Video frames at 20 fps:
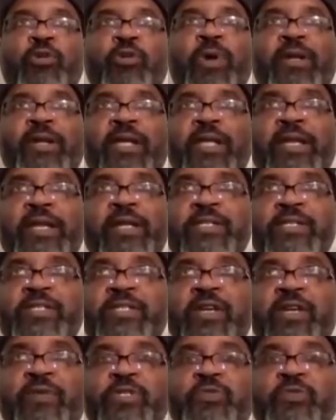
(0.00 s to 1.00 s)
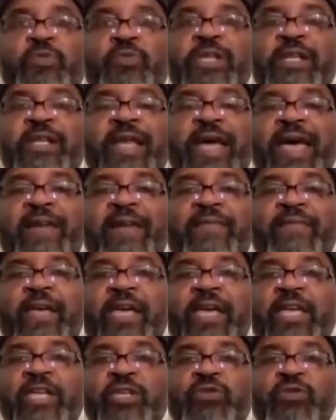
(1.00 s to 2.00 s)
about any of this stuff because we didn't have
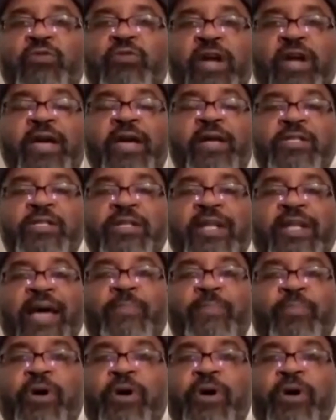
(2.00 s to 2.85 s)
AAU around until I